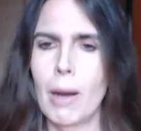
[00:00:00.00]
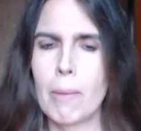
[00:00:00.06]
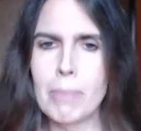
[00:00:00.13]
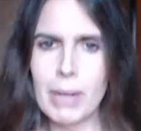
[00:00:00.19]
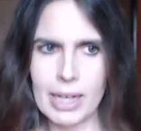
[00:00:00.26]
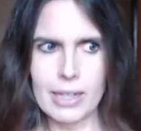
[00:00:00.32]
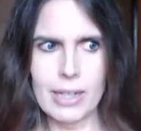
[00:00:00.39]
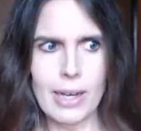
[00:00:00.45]

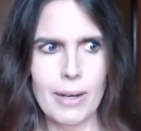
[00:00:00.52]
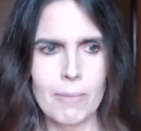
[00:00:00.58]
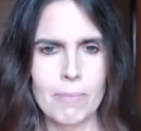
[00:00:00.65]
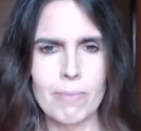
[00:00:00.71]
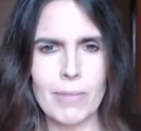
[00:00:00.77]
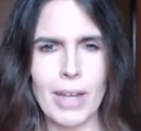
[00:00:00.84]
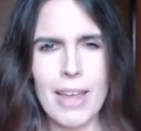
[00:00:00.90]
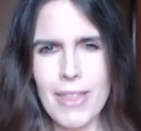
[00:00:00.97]
But
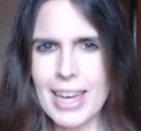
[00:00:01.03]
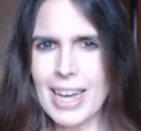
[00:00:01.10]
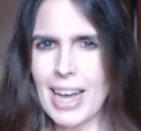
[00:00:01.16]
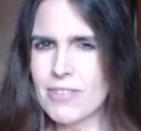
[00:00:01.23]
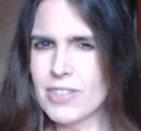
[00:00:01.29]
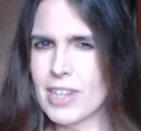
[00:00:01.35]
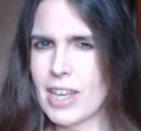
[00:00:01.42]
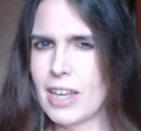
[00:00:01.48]
um, I think
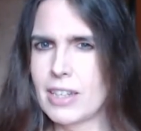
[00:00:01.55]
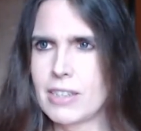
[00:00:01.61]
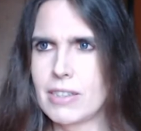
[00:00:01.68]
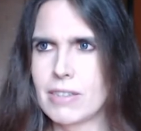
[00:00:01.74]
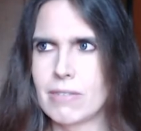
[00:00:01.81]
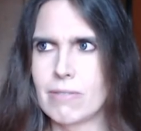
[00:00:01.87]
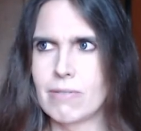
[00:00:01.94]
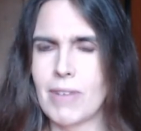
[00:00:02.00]
I've said
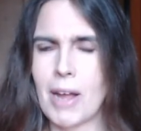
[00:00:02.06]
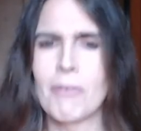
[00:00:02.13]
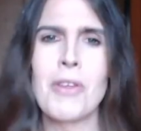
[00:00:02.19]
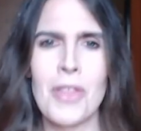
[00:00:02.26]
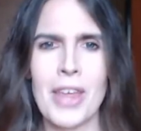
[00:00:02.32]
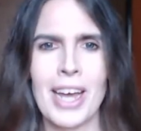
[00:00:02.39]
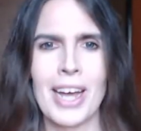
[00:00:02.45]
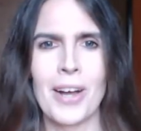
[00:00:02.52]

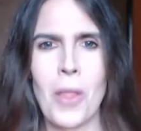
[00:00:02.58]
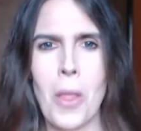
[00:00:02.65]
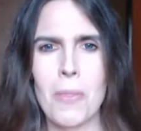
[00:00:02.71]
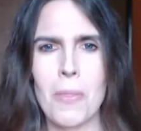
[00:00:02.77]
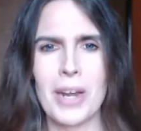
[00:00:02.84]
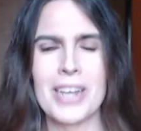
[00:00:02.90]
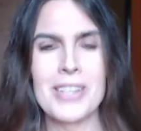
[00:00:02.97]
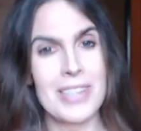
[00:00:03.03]
everything
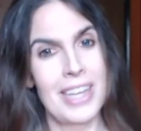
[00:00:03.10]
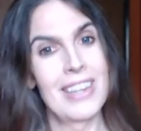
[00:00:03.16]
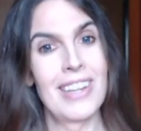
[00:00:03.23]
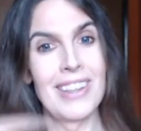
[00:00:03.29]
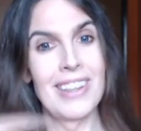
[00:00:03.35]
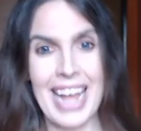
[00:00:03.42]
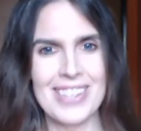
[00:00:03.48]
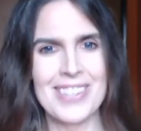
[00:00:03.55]
that I said the
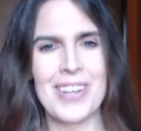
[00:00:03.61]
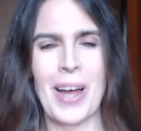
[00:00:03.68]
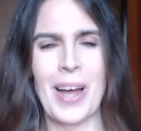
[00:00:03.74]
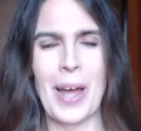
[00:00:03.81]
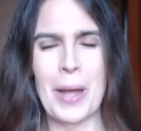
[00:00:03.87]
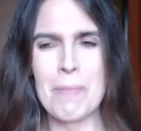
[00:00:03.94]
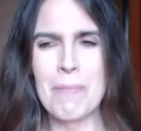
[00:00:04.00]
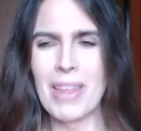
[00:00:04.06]
last
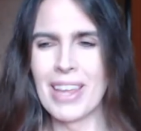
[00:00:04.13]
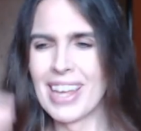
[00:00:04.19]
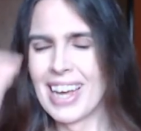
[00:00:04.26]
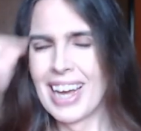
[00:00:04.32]
time.